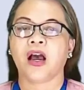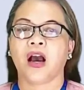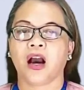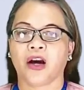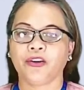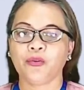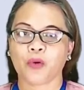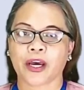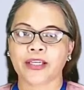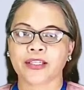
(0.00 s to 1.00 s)

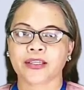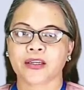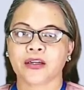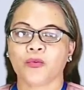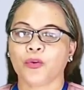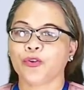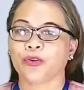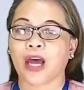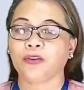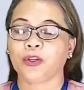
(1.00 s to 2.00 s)
Otherwise, we do
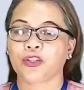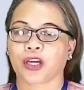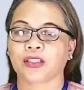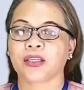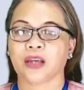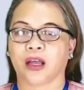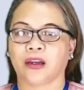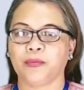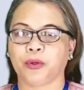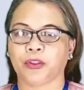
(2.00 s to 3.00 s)
not reject the null
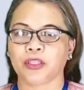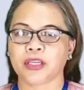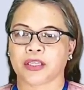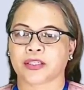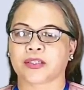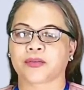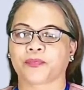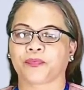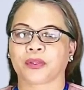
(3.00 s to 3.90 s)
hypothesis.